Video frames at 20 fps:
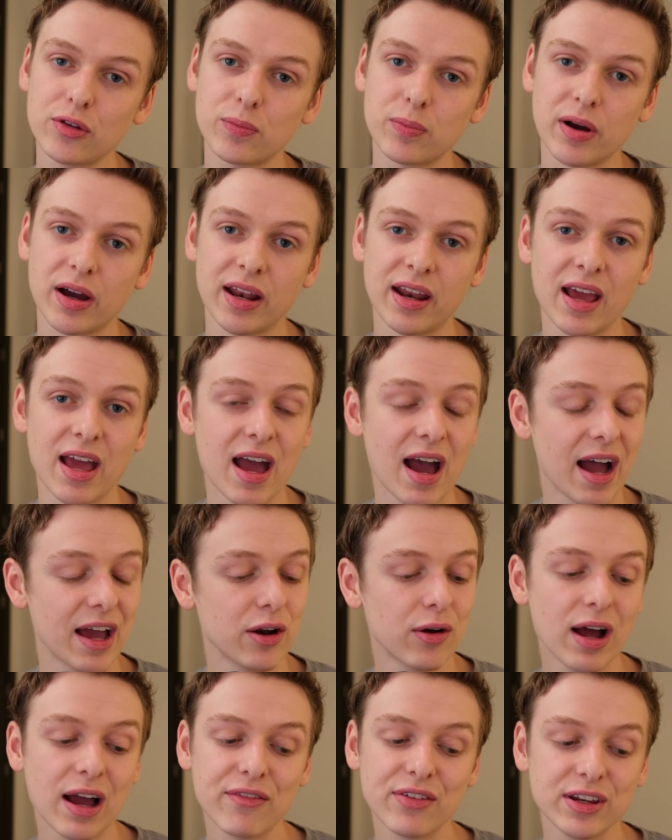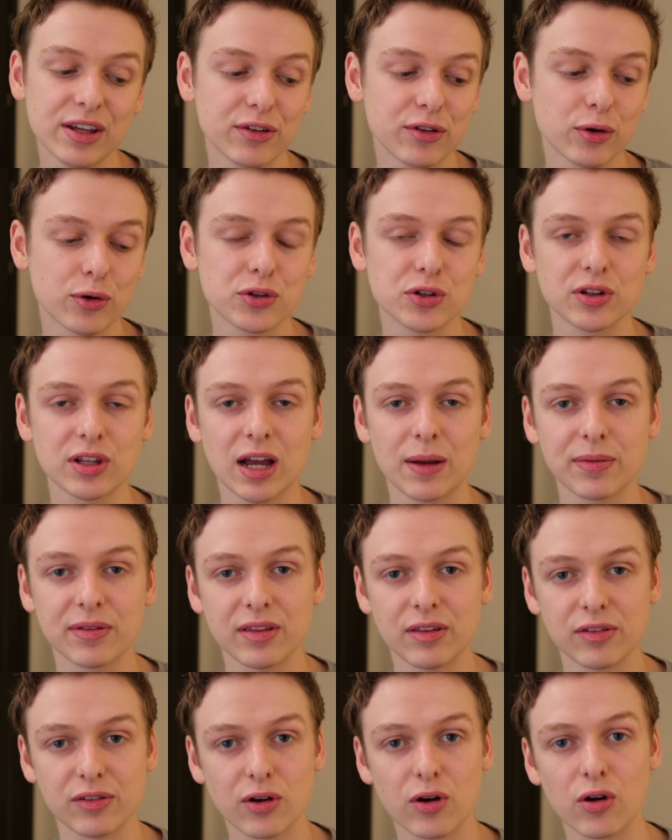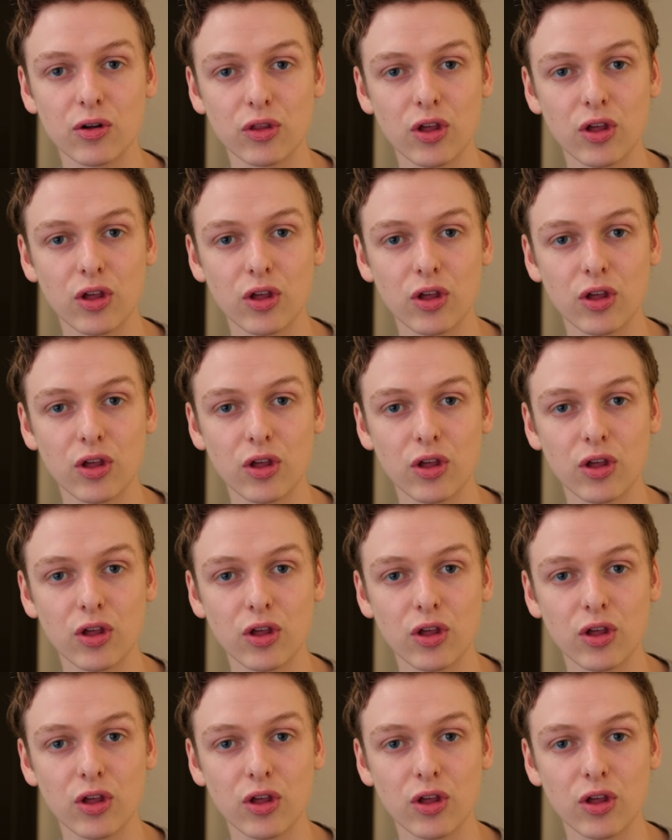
but I don't have any social apps installed